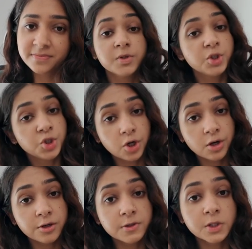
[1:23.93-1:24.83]

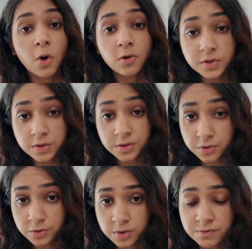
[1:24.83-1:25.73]
Mounjaro is also
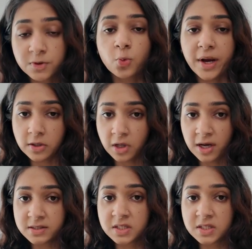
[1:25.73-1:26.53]
used for weight loss,